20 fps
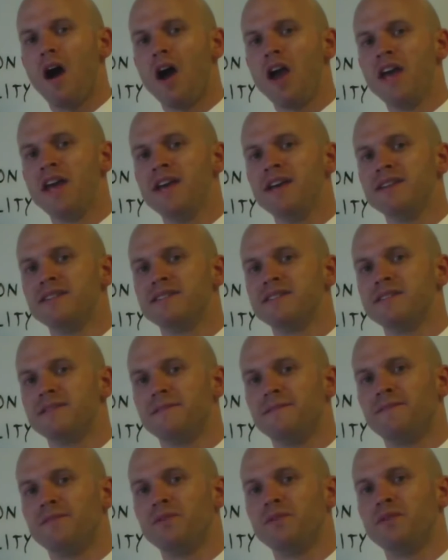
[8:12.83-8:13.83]
is the
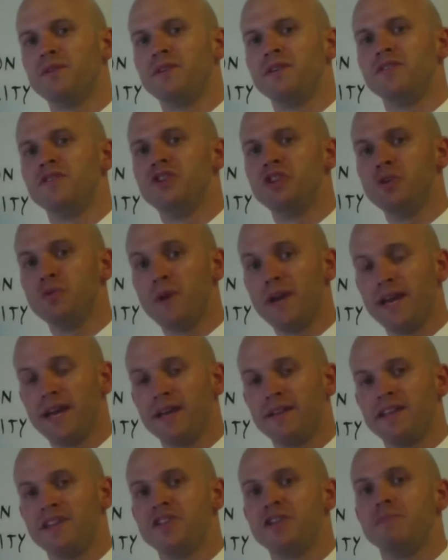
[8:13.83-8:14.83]
food
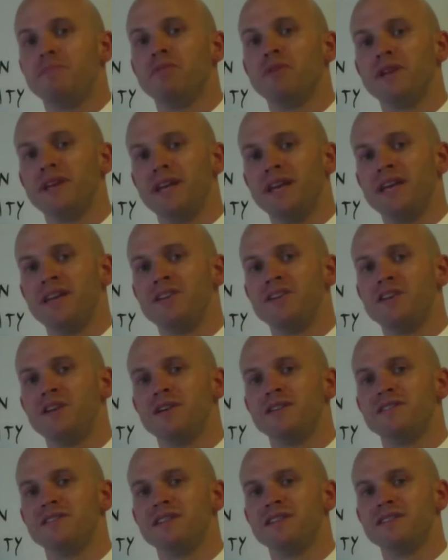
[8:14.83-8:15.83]
doing that you're putting into
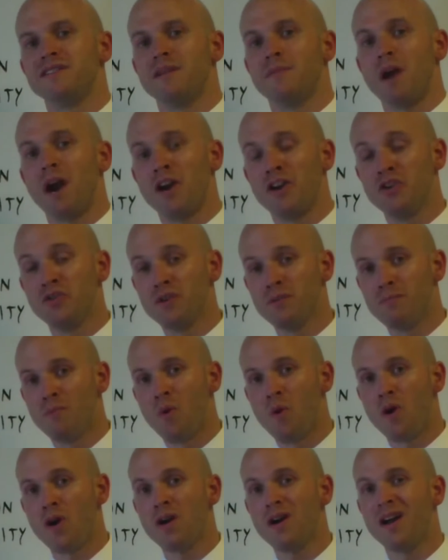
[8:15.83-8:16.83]
your system? Are you
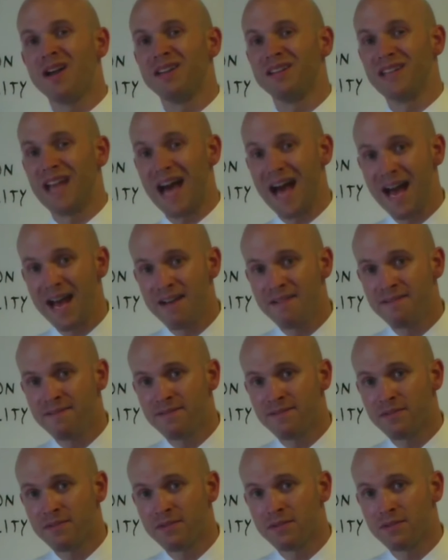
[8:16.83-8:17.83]
more alive
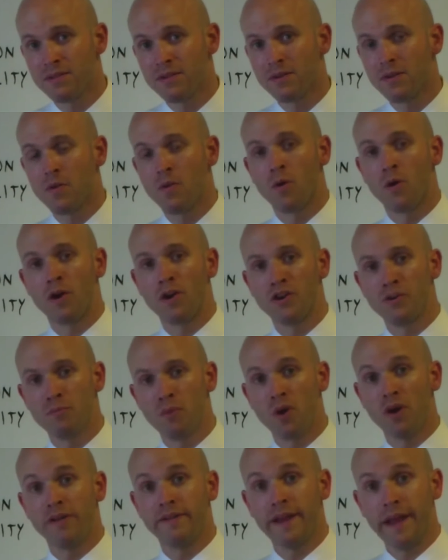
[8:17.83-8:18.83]
or are you
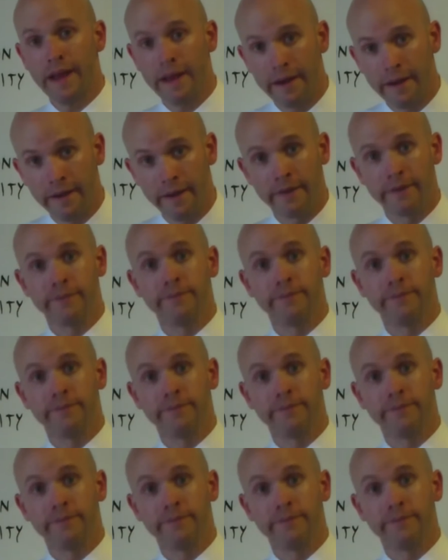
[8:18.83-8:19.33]
more dead?